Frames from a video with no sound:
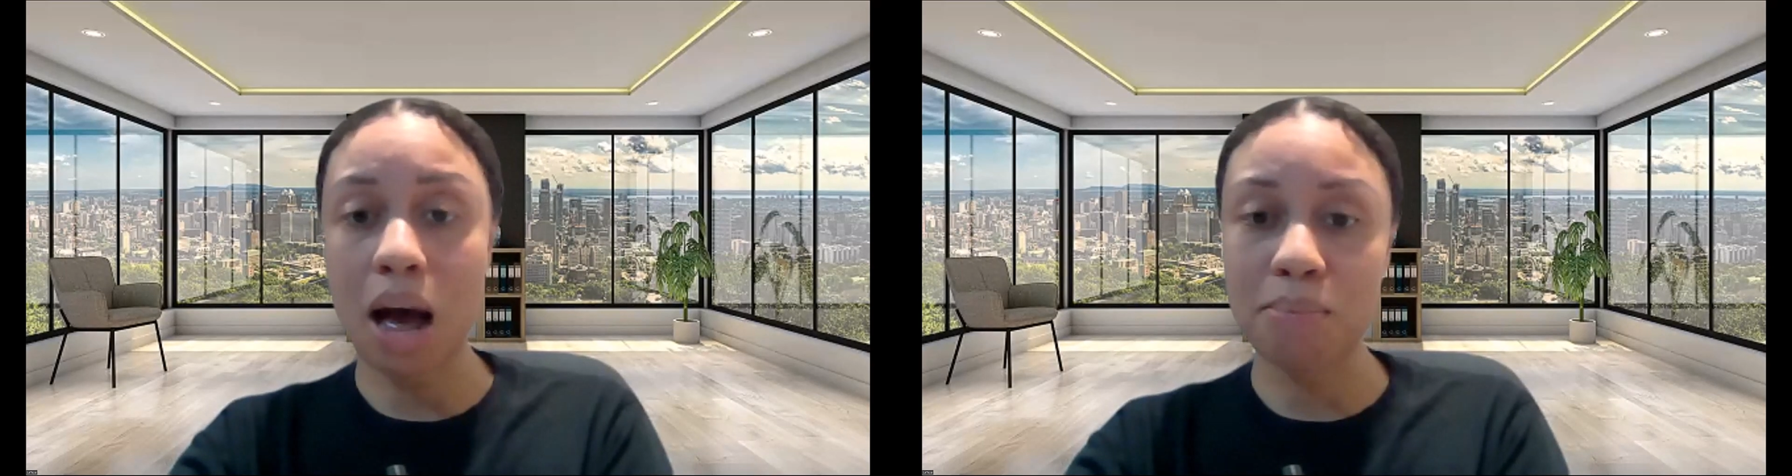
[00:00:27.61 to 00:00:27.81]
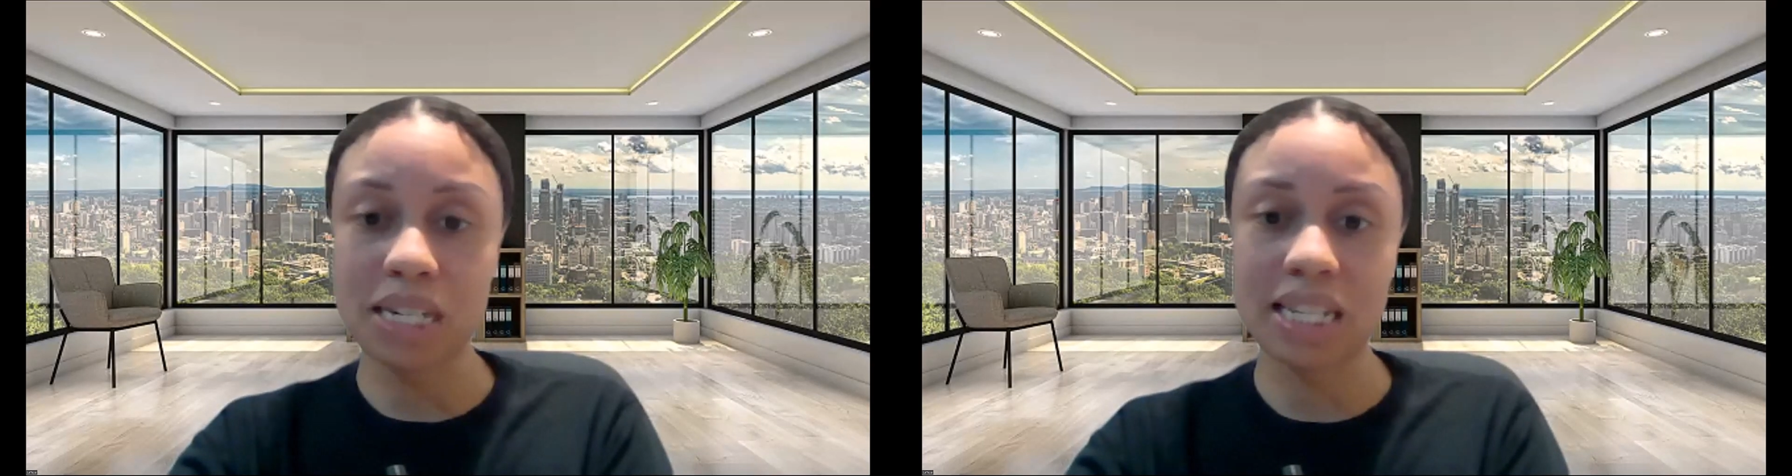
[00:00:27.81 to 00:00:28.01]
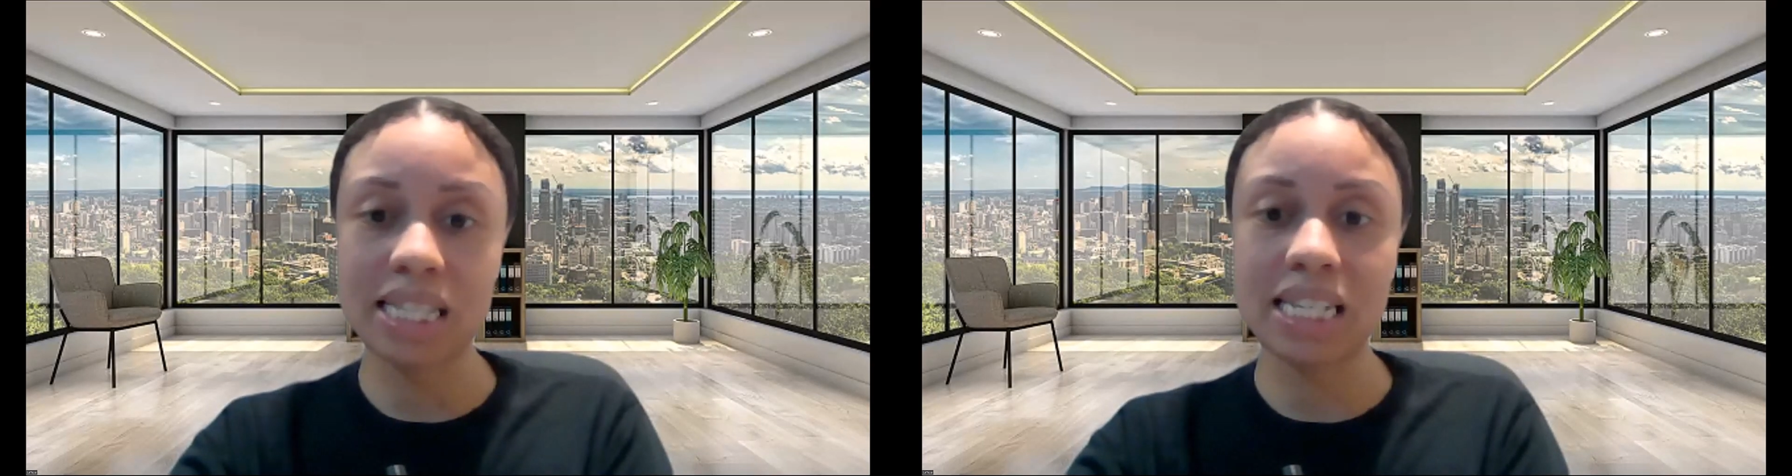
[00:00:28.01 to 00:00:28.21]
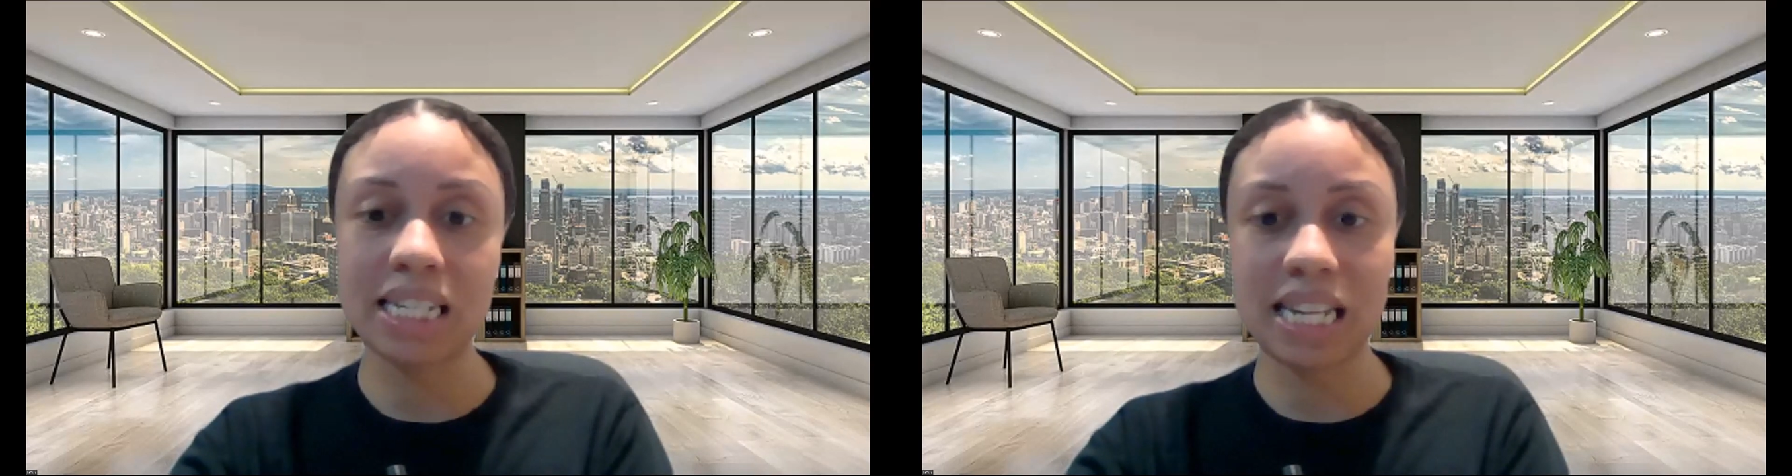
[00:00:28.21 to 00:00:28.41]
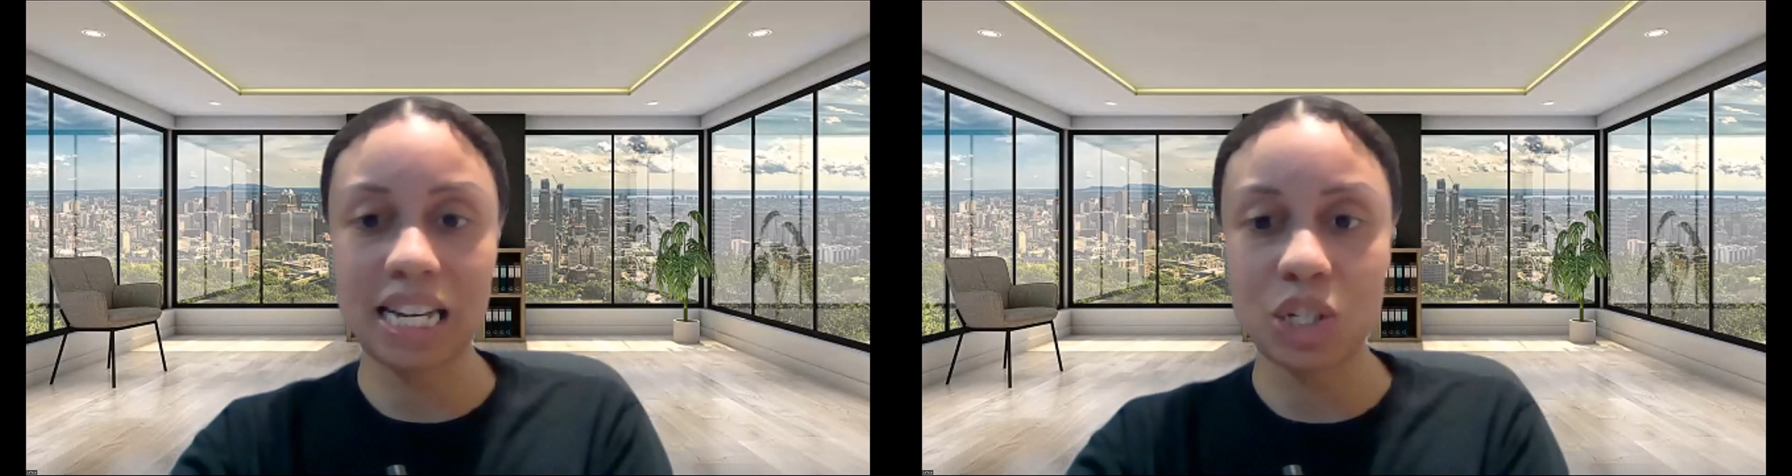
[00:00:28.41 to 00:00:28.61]
options
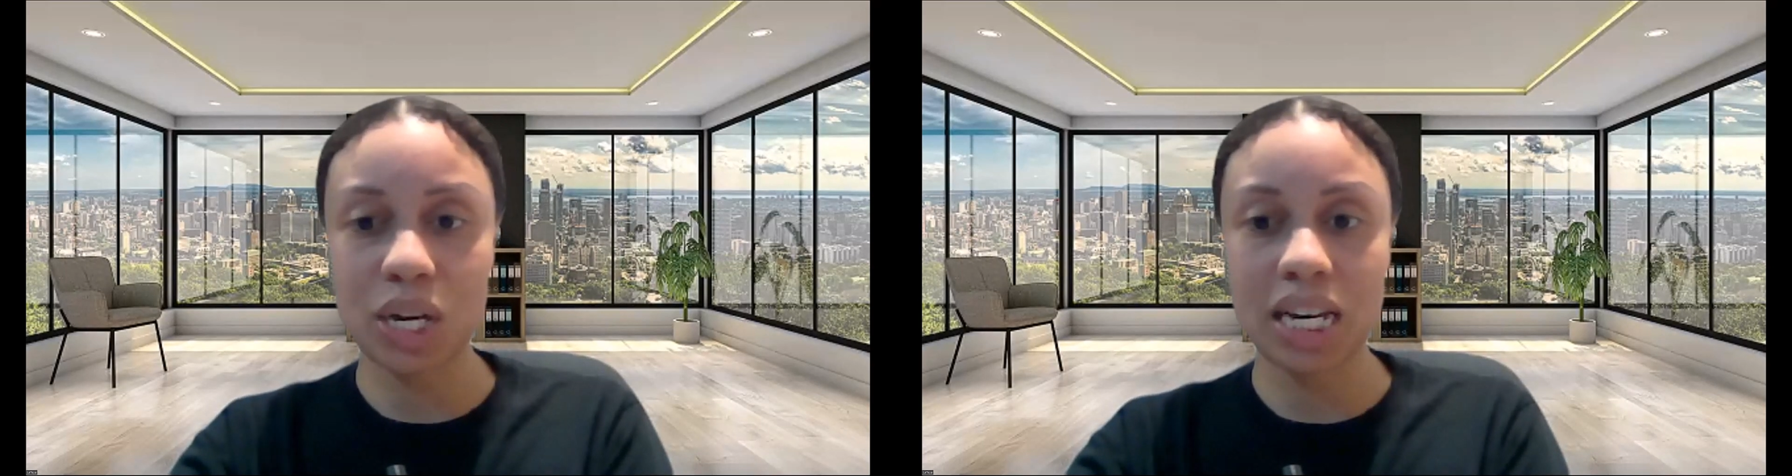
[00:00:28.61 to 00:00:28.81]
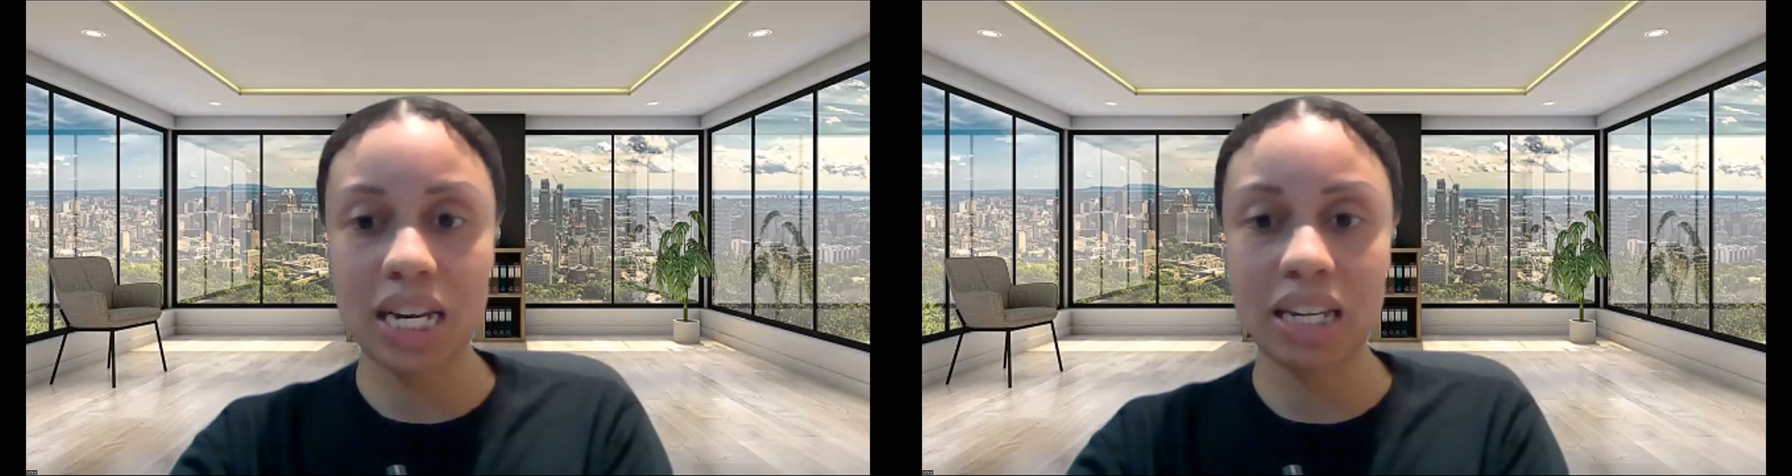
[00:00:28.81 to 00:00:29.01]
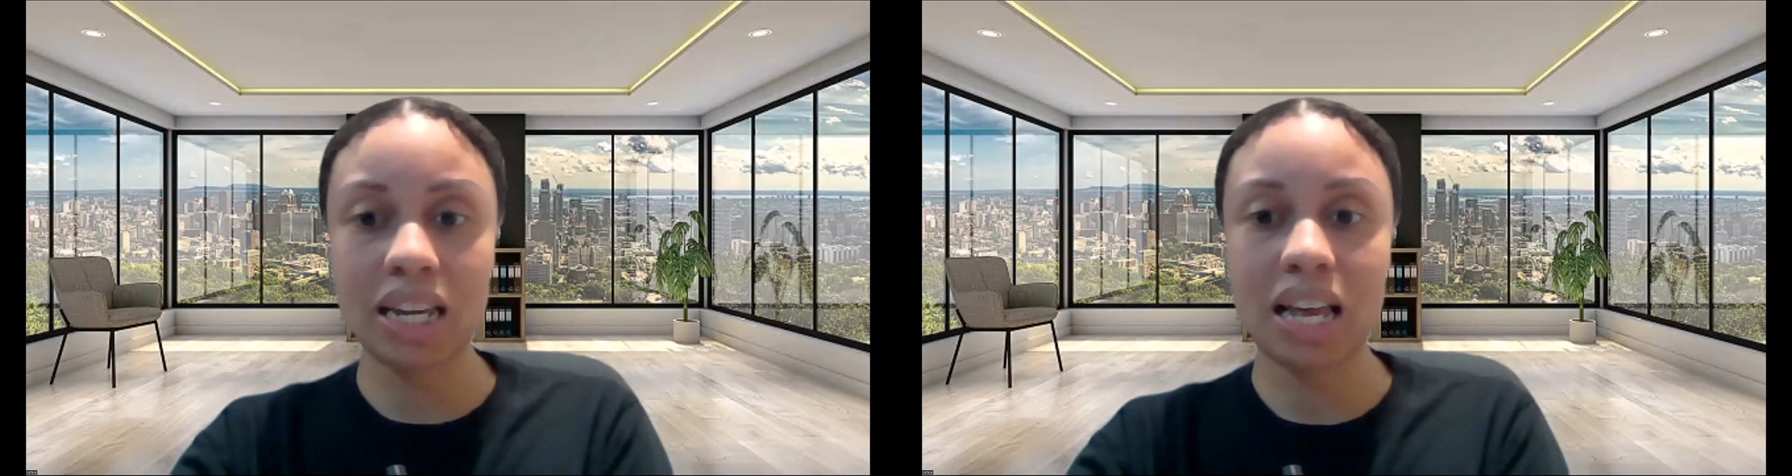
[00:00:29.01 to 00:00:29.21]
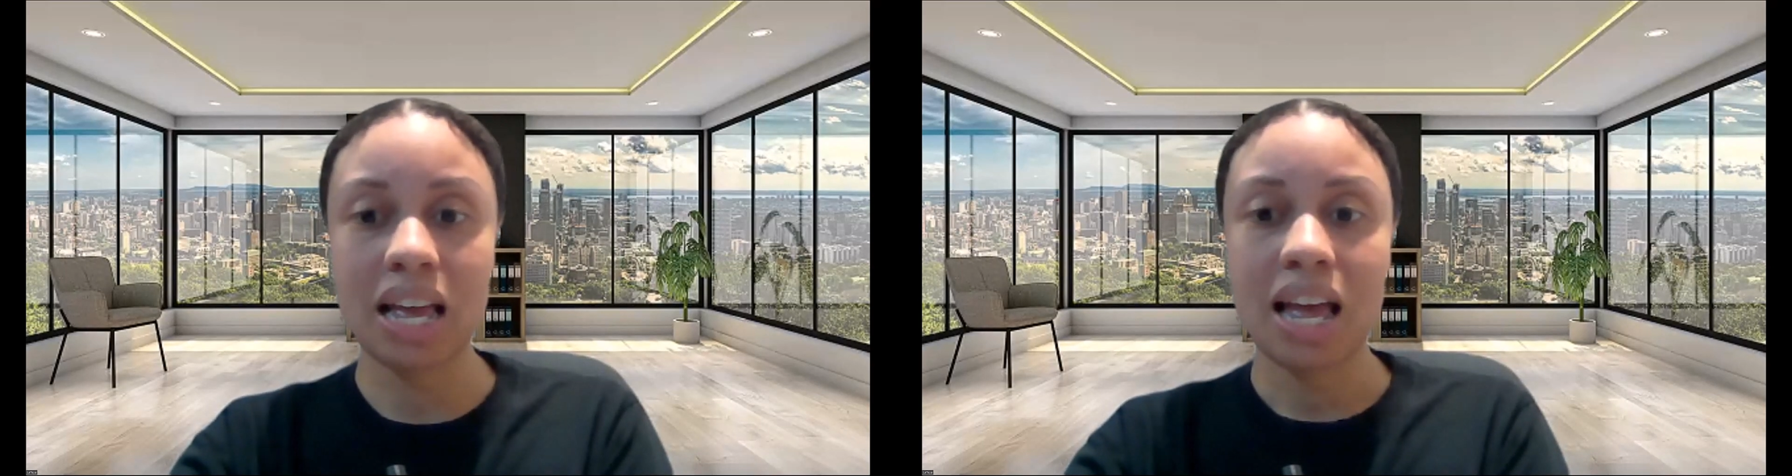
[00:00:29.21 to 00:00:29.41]
and day trading.